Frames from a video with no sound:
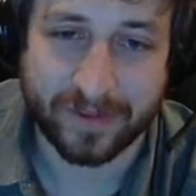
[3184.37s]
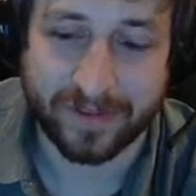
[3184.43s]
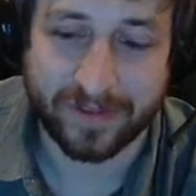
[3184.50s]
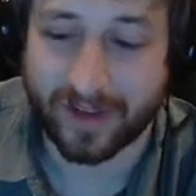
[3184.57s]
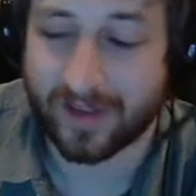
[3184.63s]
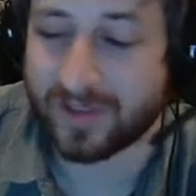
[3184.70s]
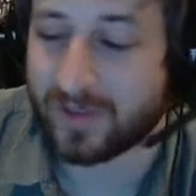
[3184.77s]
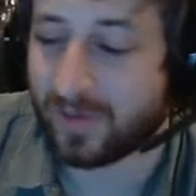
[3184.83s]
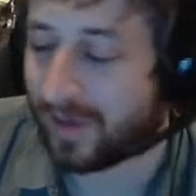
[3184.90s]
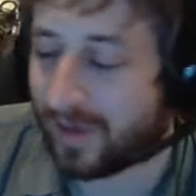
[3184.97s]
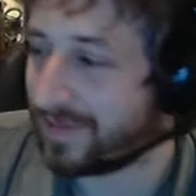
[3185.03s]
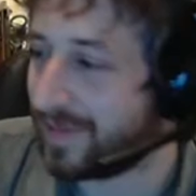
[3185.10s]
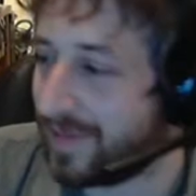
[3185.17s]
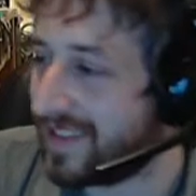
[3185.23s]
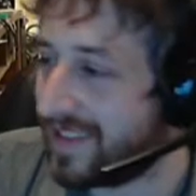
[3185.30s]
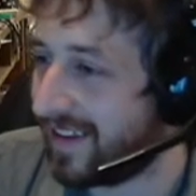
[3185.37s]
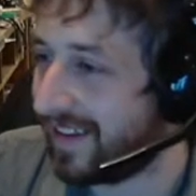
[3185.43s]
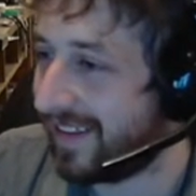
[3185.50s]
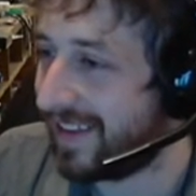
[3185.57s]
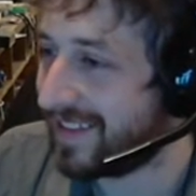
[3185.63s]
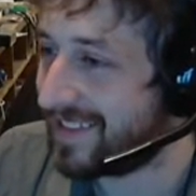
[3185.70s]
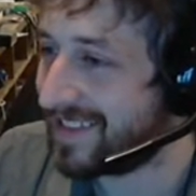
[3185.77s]
I also lost my
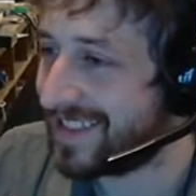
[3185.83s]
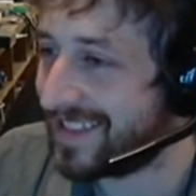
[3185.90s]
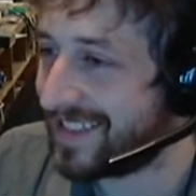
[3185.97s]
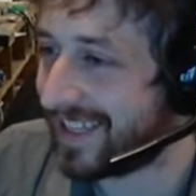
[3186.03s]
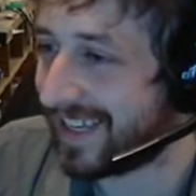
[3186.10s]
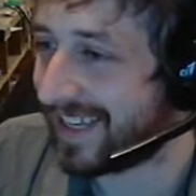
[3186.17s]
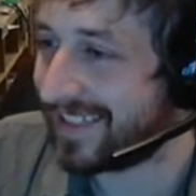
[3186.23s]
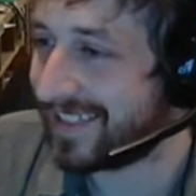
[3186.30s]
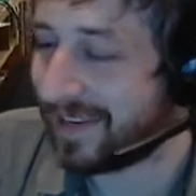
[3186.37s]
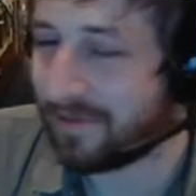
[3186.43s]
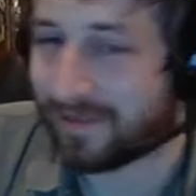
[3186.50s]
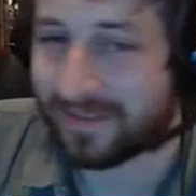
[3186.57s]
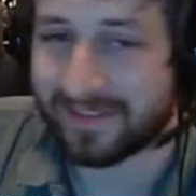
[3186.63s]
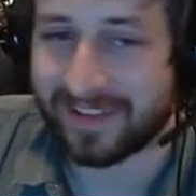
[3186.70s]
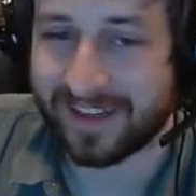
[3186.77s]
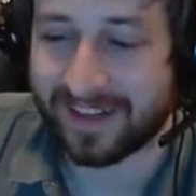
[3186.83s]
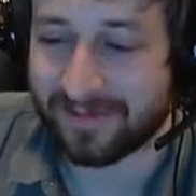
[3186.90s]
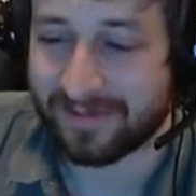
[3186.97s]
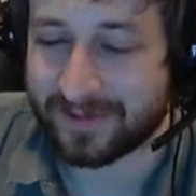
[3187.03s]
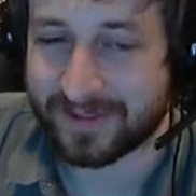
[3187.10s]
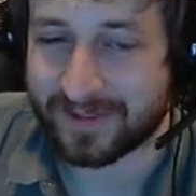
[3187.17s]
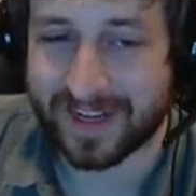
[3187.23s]
sunglasses the second day we were there,
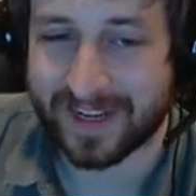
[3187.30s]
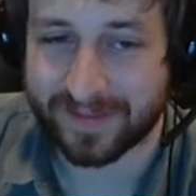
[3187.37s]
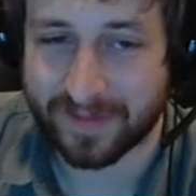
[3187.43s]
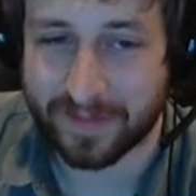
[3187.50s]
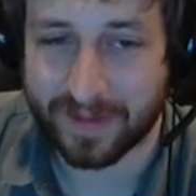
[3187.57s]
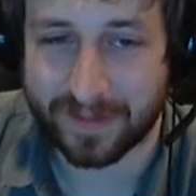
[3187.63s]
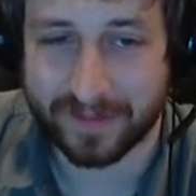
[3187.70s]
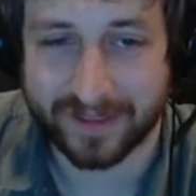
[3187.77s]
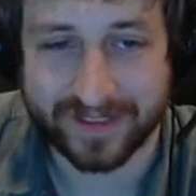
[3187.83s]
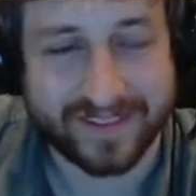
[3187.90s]
which was kind of a bummer.